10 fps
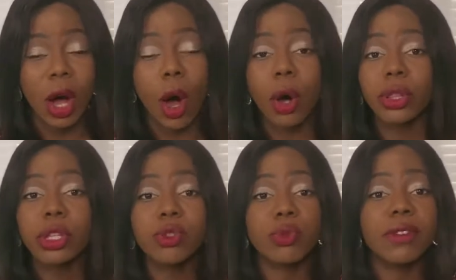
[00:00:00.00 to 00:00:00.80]
All
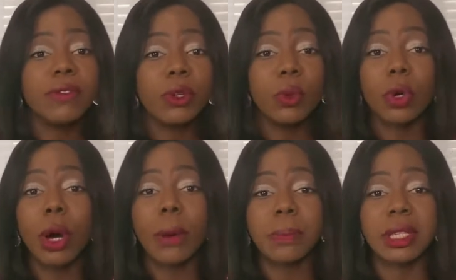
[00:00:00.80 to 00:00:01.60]
those review
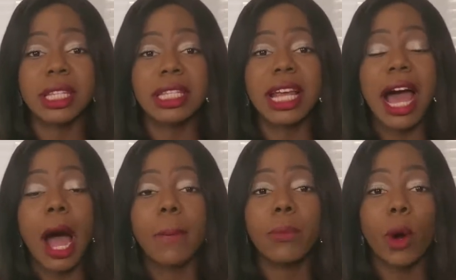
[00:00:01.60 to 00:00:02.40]
companies
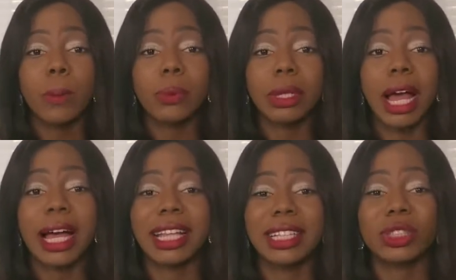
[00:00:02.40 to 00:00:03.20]
are popular
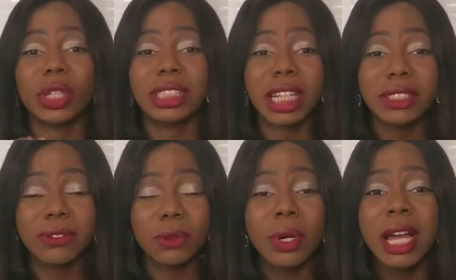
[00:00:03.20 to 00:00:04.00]
and are
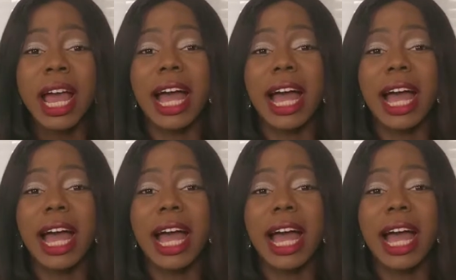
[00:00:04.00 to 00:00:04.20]
successful,